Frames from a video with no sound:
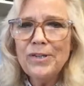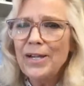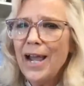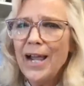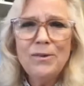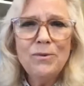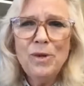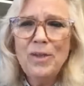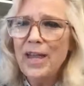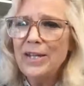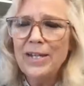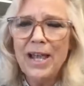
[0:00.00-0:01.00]
And I don't want
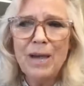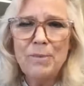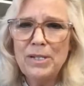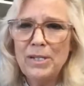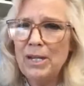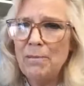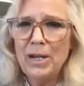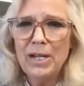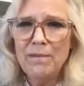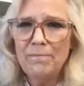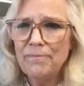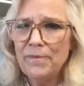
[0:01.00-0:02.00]
that to happen to
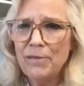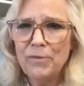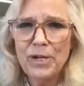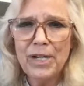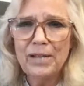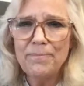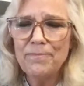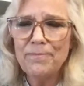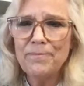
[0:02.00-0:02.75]
anybody ever again.